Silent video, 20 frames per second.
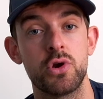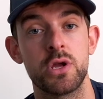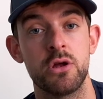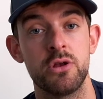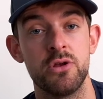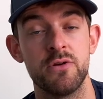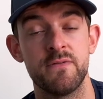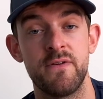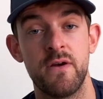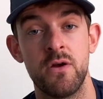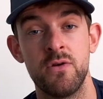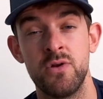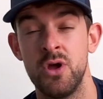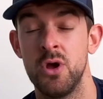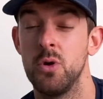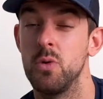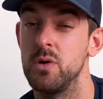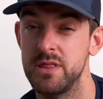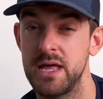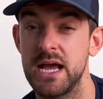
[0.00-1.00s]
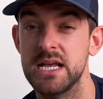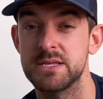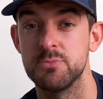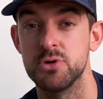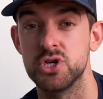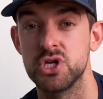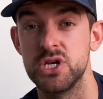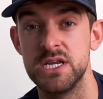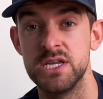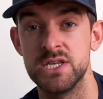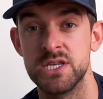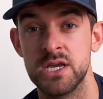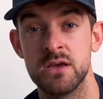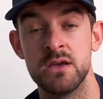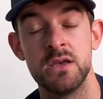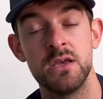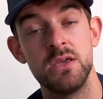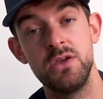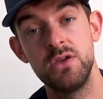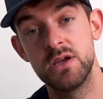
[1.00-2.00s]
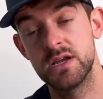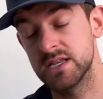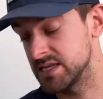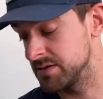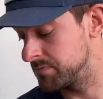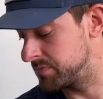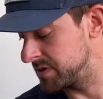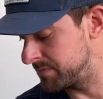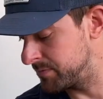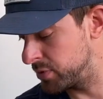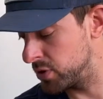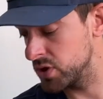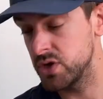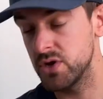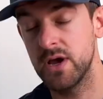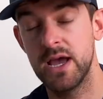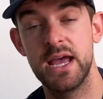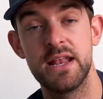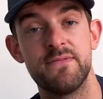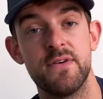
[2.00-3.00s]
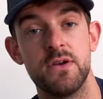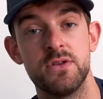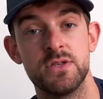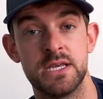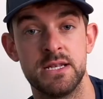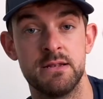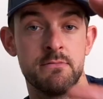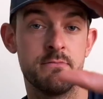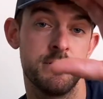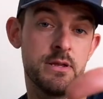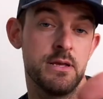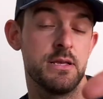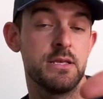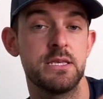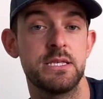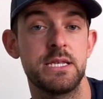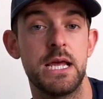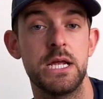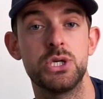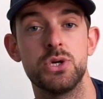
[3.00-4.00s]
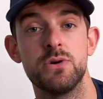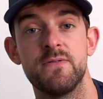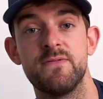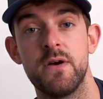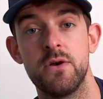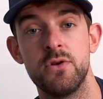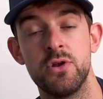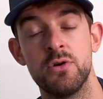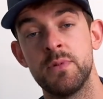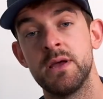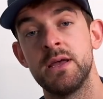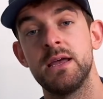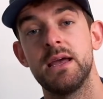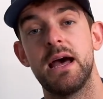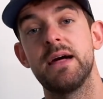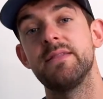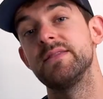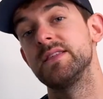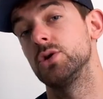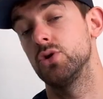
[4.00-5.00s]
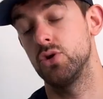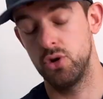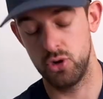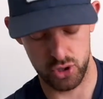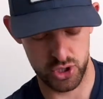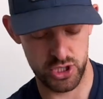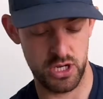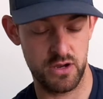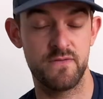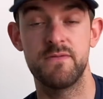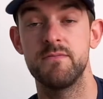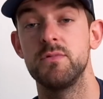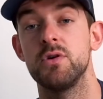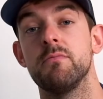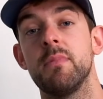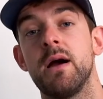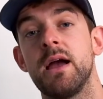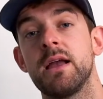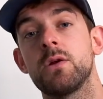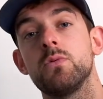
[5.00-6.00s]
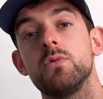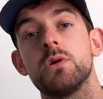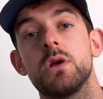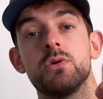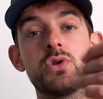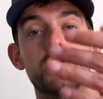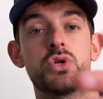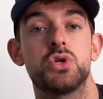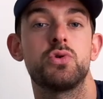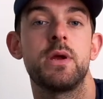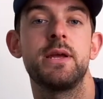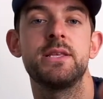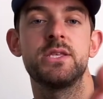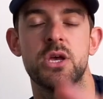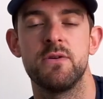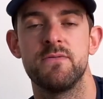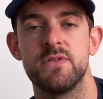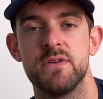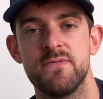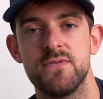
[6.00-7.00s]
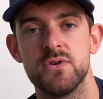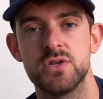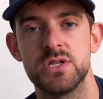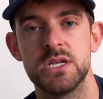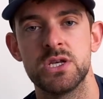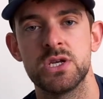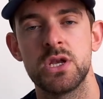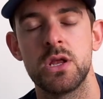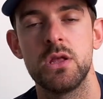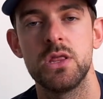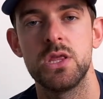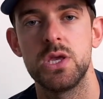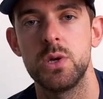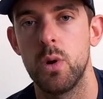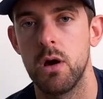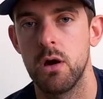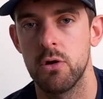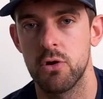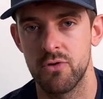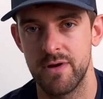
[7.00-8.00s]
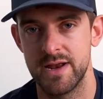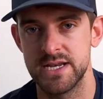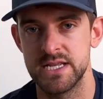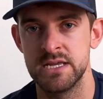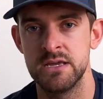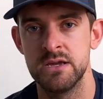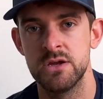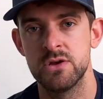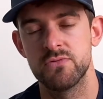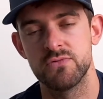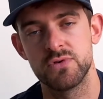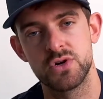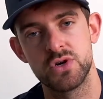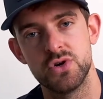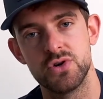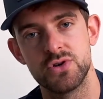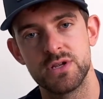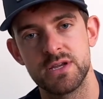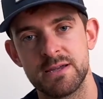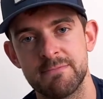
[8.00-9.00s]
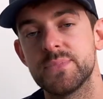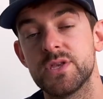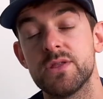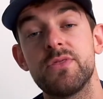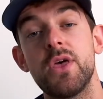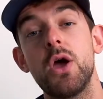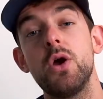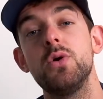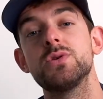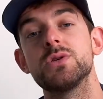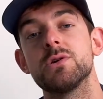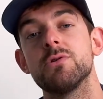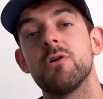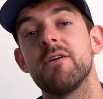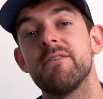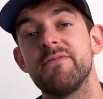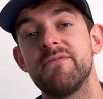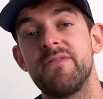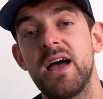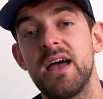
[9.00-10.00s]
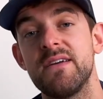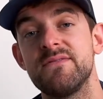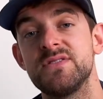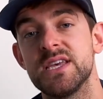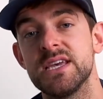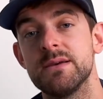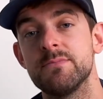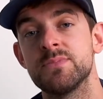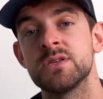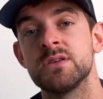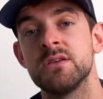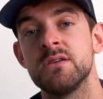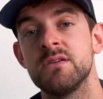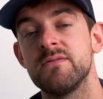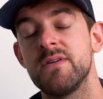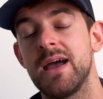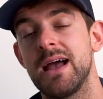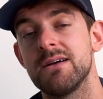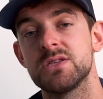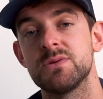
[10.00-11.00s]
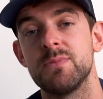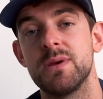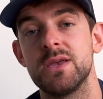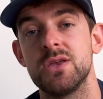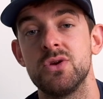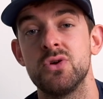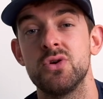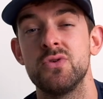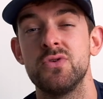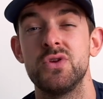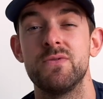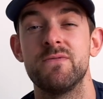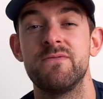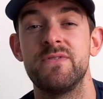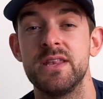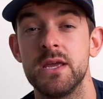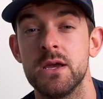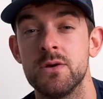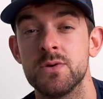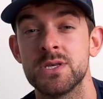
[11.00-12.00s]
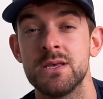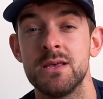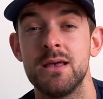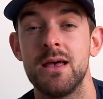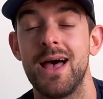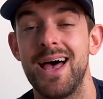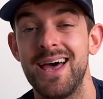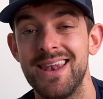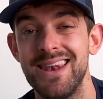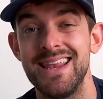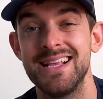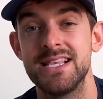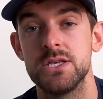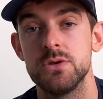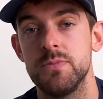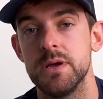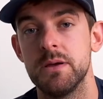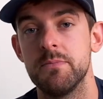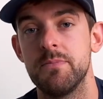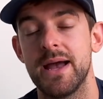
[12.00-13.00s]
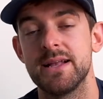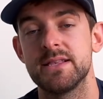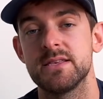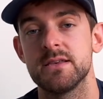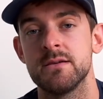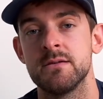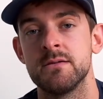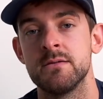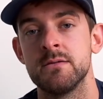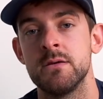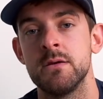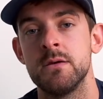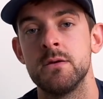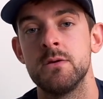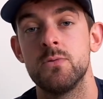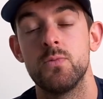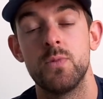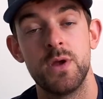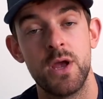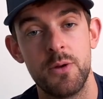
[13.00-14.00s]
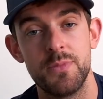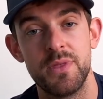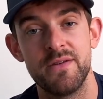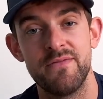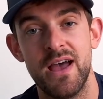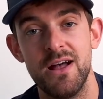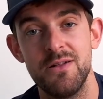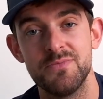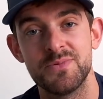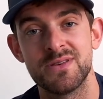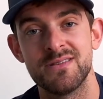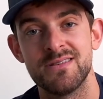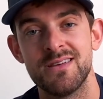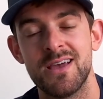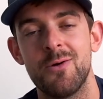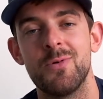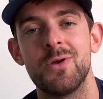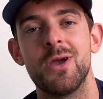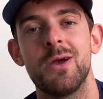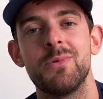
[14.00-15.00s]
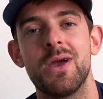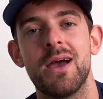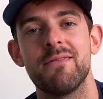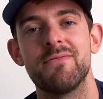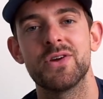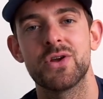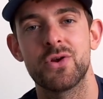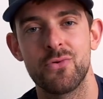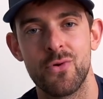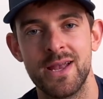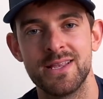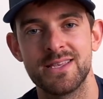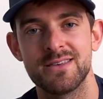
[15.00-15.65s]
on your phone. Well, that's much easier. You can simply plug your headphones in, stand your phone up, and the audio from your mic will go straight over the footage you are already recording. So those are our 5 tips for how to make your videos a little bit better. We hope they've helped, and we hope you're having a great